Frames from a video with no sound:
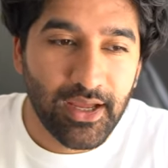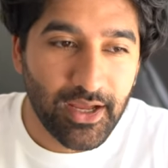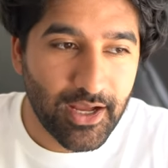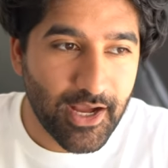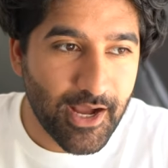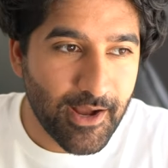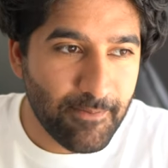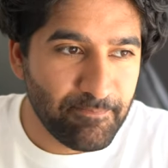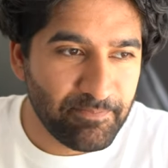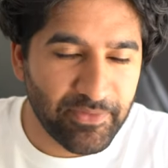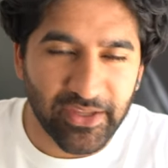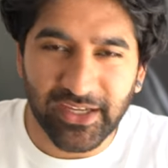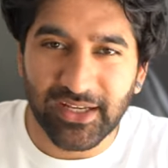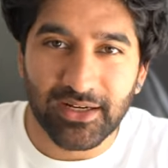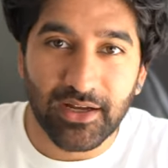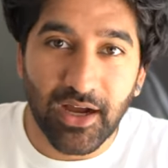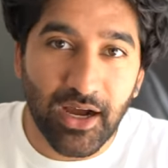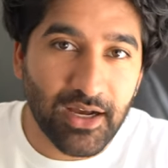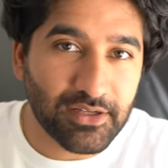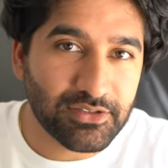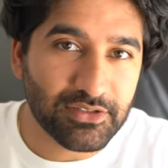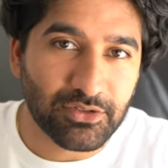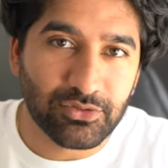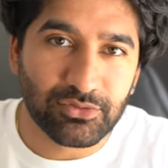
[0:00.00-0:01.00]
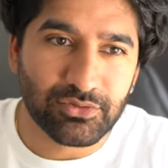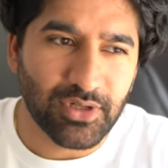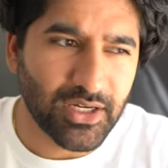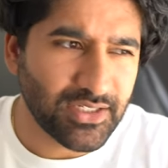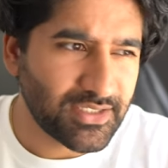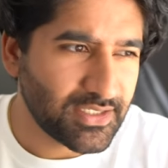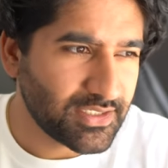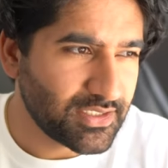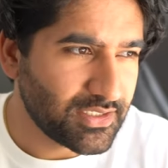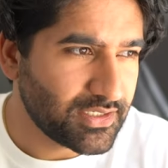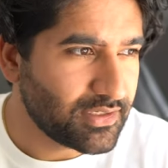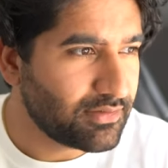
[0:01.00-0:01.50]
Um, like in high school, I
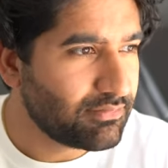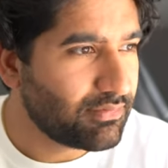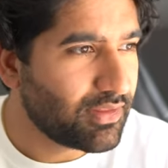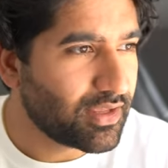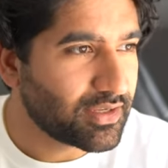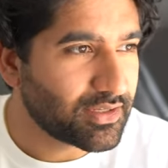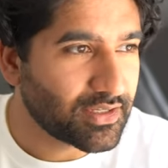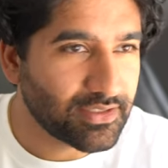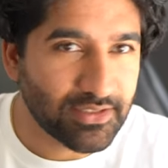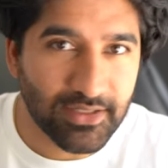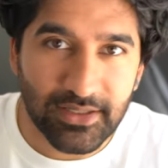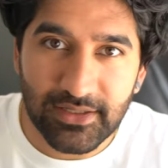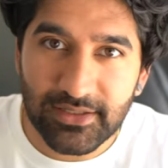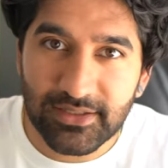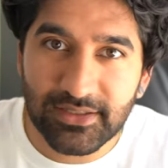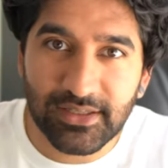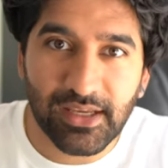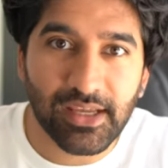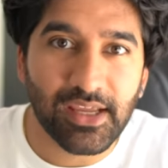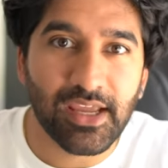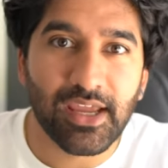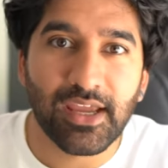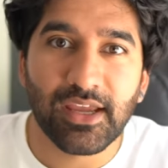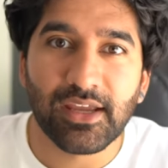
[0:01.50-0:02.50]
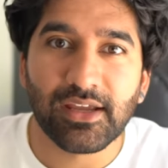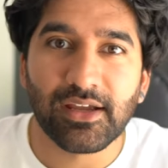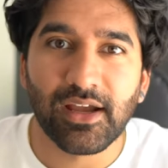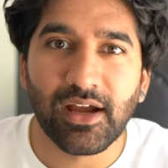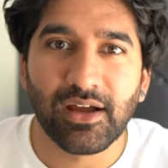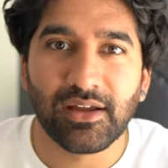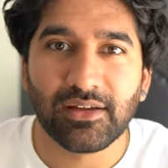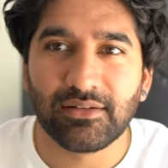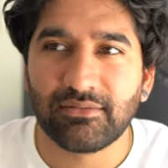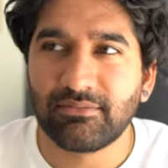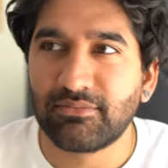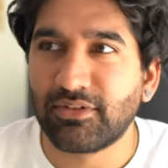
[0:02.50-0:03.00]
did, like I did singing,
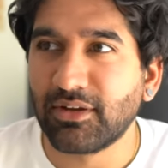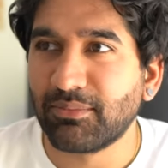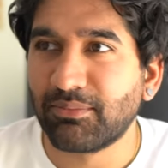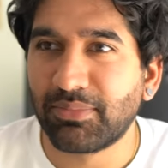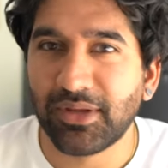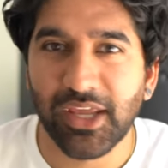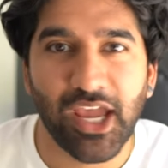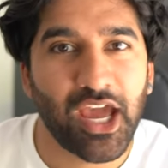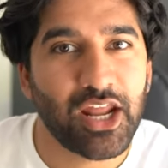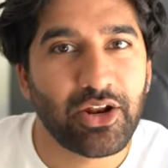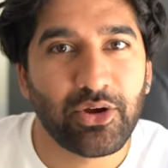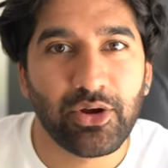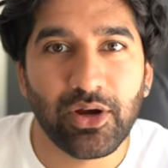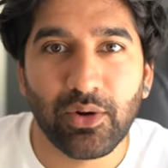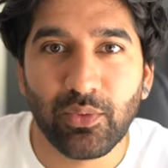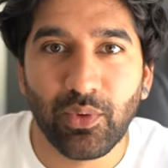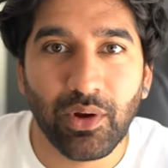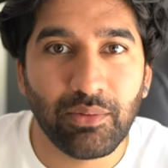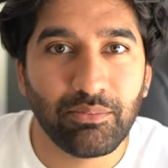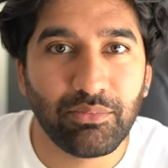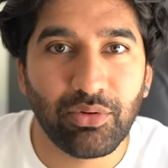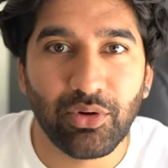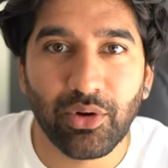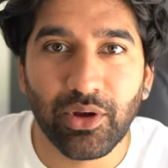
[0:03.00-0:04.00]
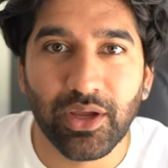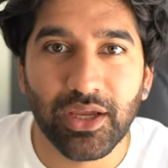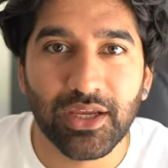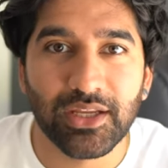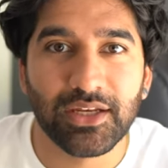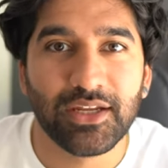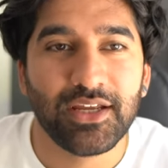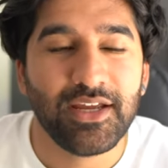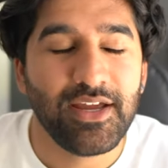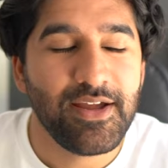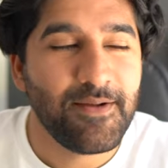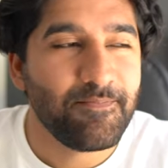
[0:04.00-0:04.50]
I did piano at one
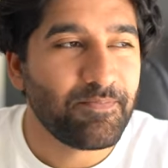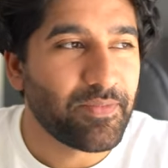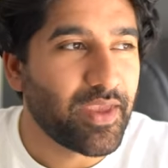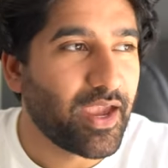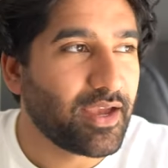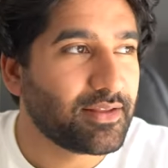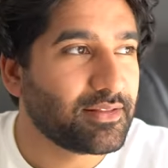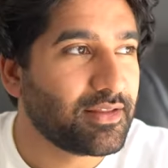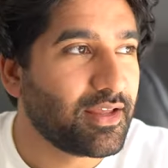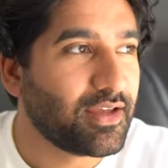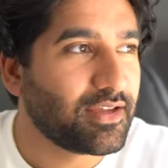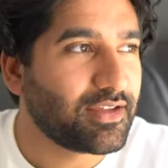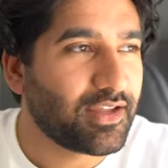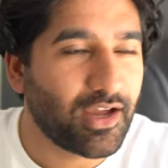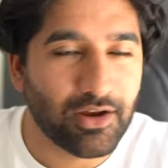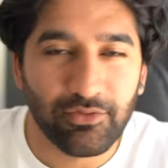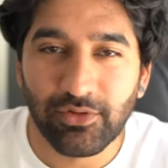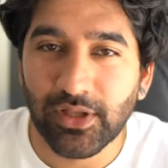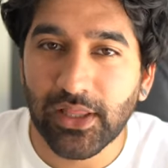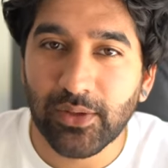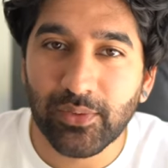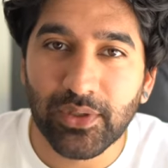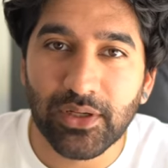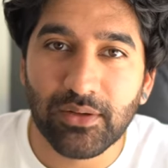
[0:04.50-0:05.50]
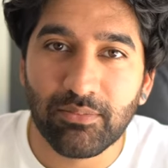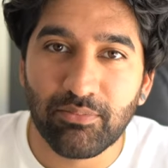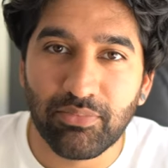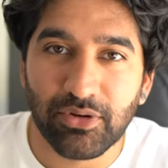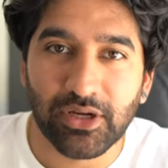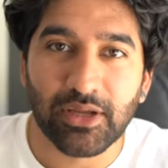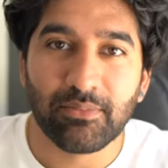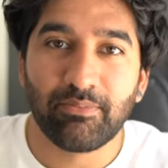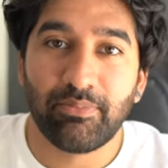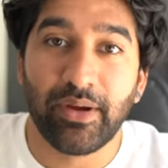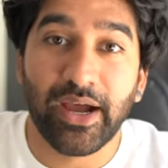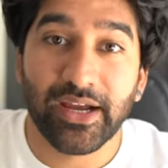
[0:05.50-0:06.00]
point, And like, I really wanna
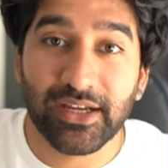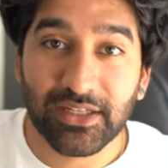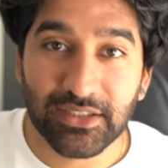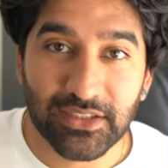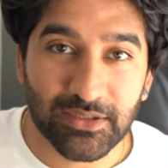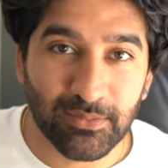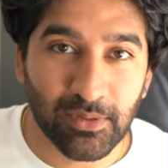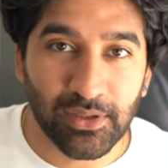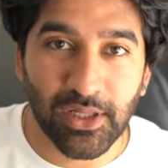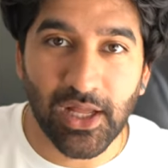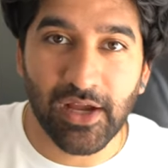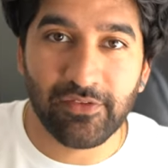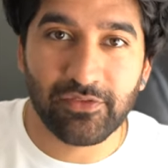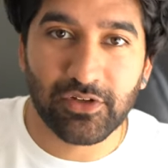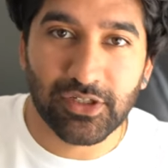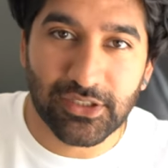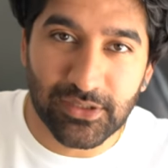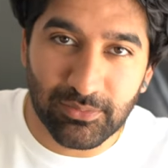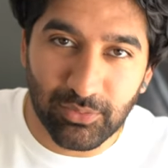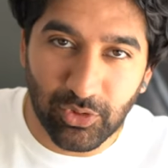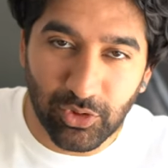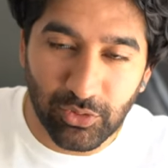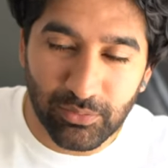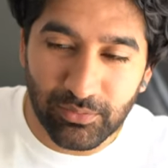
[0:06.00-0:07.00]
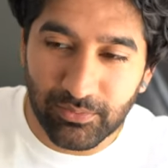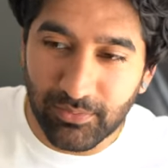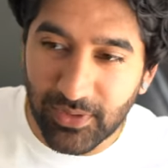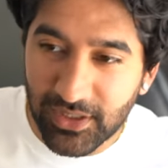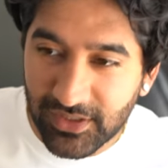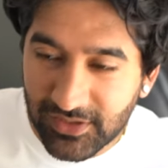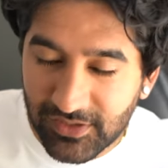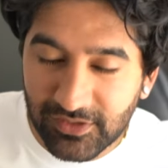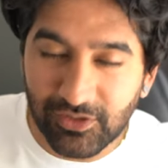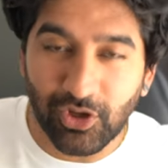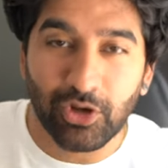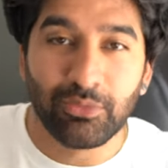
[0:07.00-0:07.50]
bring it back into my life because it brought me
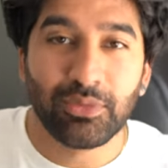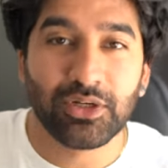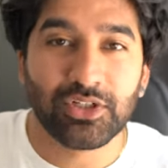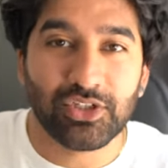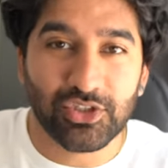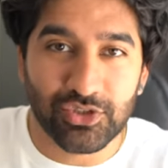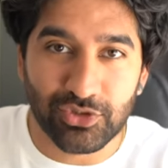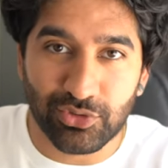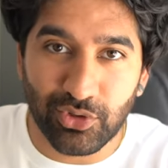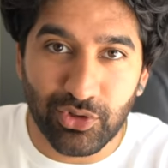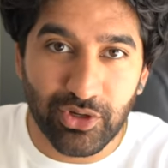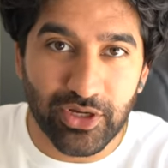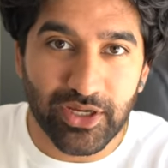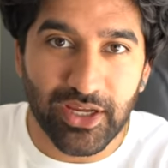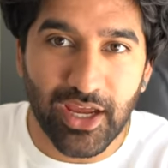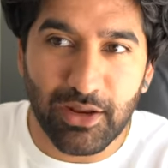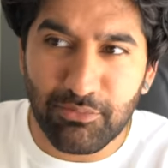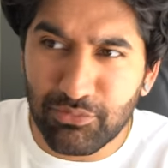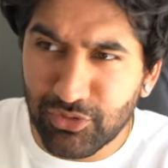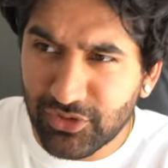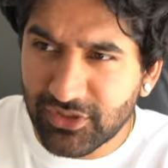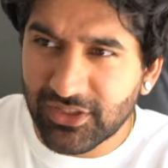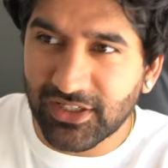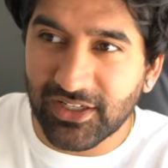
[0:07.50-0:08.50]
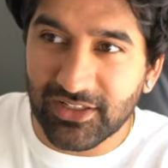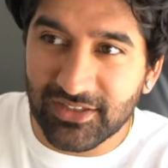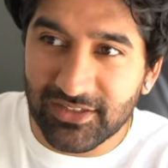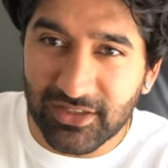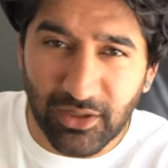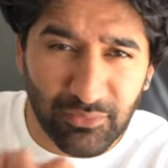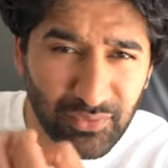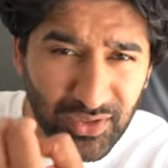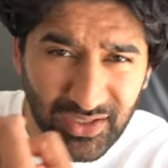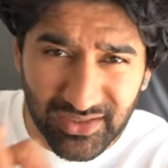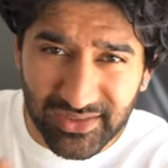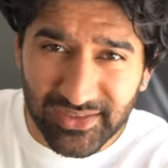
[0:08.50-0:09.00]
so much joy. And music
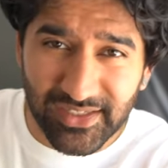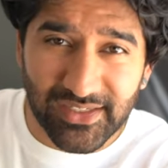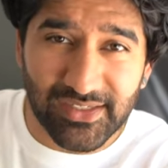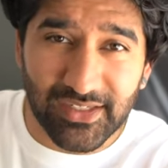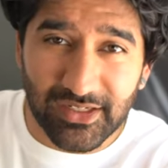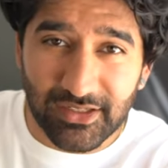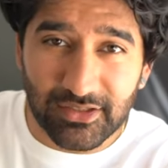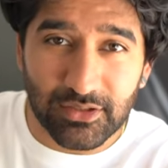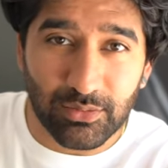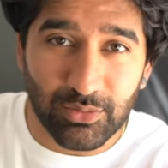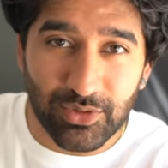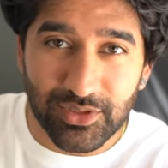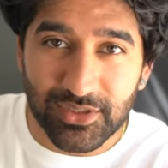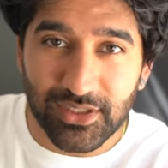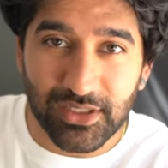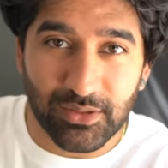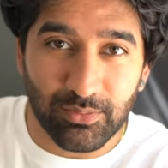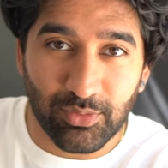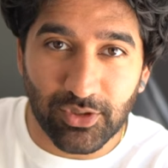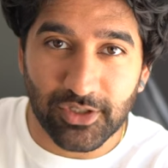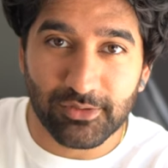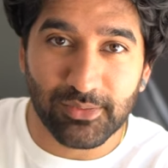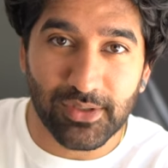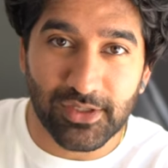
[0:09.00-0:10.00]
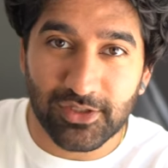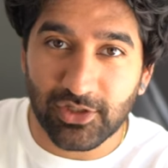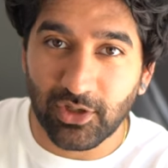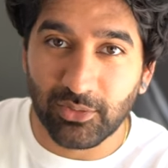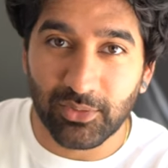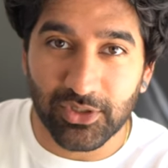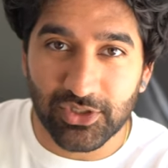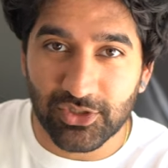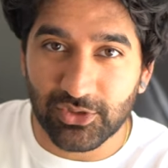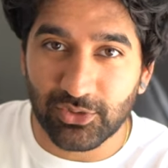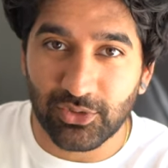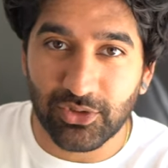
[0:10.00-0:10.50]
itself, like listening to music brings me so
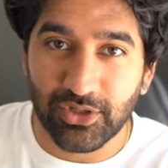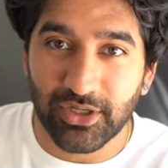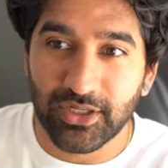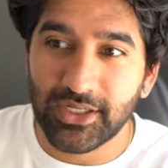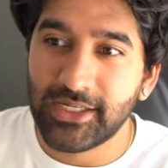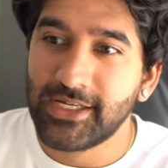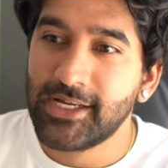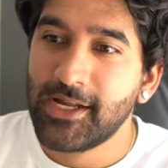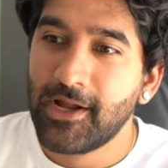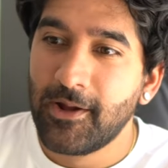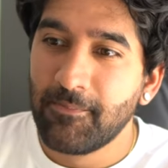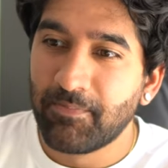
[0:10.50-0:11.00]
much joy.